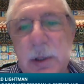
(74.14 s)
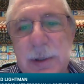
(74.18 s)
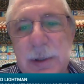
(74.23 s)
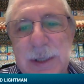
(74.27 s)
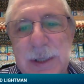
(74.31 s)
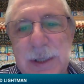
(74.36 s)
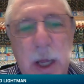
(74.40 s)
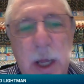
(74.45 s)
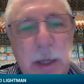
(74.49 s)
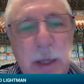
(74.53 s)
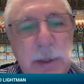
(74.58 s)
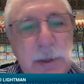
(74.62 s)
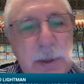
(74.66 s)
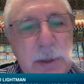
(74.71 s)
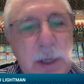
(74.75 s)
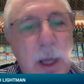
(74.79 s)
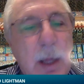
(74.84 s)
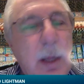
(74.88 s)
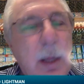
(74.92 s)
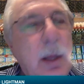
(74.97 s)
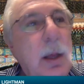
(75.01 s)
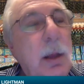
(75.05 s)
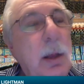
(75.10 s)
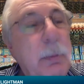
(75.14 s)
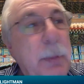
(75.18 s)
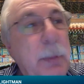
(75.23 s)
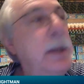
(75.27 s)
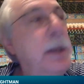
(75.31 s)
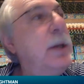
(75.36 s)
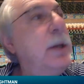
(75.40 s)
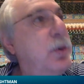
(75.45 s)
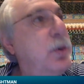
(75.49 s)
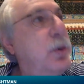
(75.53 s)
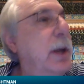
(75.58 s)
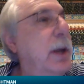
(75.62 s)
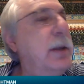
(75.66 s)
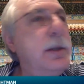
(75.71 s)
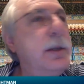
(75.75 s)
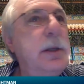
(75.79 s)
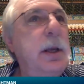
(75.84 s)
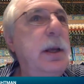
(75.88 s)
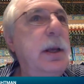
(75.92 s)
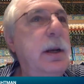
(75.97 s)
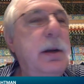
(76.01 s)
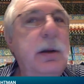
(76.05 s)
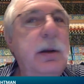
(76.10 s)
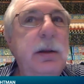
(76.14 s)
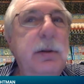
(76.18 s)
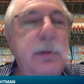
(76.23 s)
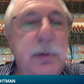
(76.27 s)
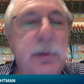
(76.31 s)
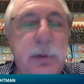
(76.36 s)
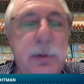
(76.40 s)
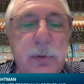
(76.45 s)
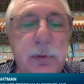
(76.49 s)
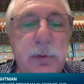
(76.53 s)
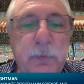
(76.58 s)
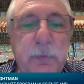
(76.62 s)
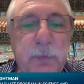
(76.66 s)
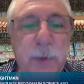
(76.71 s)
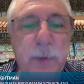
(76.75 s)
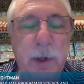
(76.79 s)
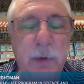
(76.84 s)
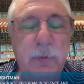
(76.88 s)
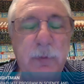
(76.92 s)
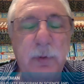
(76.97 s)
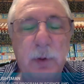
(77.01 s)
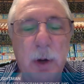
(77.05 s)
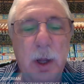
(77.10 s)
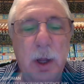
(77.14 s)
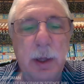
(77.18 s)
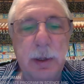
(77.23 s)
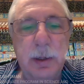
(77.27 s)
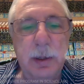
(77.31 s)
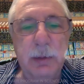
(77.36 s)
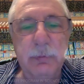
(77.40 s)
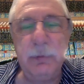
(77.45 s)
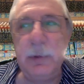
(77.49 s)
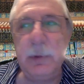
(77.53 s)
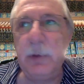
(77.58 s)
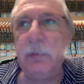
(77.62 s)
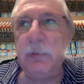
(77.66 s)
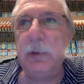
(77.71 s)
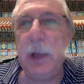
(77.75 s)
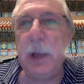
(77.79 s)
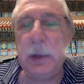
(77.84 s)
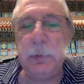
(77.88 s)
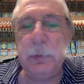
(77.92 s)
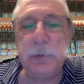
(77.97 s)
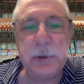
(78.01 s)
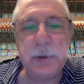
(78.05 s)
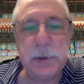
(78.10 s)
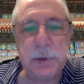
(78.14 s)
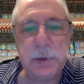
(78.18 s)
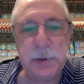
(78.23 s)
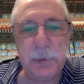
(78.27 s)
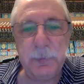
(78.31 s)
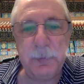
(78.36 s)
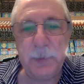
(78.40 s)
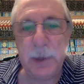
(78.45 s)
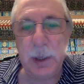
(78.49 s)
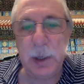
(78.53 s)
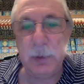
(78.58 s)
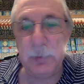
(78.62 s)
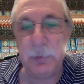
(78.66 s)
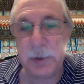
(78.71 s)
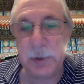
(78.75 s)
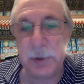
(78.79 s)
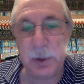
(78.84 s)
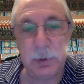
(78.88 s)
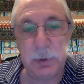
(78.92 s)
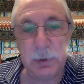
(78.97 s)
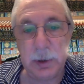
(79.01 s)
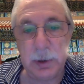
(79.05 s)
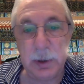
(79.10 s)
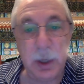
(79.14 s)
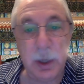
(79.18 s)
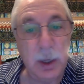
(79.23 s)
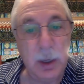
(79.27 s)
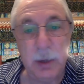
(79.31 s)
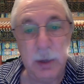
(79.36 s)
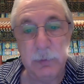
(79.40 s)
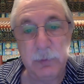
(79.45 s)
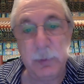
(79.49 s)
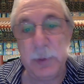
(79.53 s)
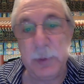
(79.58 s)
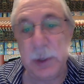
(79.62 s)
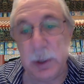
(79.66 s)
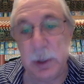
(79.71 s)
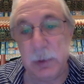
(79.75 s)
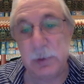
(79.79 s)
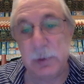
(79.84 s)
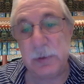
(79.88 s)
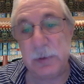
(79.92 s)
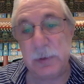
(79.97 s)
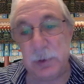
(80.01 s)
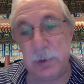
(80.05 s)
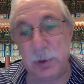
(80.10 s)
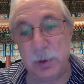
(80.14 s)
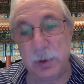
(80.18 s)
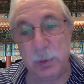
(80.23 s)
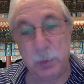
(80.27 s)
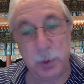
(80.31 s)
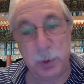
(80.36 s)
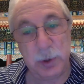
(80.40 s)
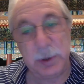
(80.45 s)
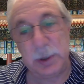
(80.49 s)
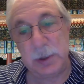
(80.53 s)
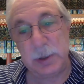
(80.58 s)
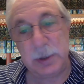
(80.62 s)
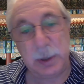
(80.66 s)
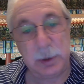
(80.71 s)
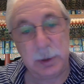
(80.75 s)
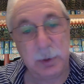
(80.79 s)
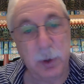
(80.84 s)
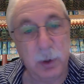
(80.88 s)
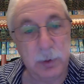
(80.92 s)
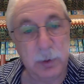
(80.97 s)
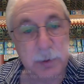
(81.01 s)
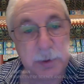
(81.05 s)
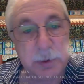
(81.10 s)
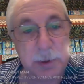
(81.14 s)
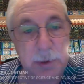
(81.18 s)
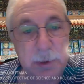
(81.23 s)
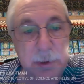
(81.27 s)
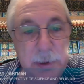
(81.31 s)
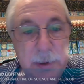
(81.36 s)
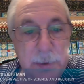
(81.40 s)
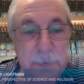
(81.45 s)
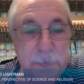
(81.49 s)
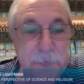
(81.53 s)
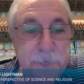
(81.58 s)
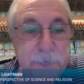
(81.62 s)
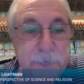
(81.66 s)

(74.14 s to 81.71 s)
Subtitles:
on science, many translated into a variety of languages that resulted from the use of new printing technologies.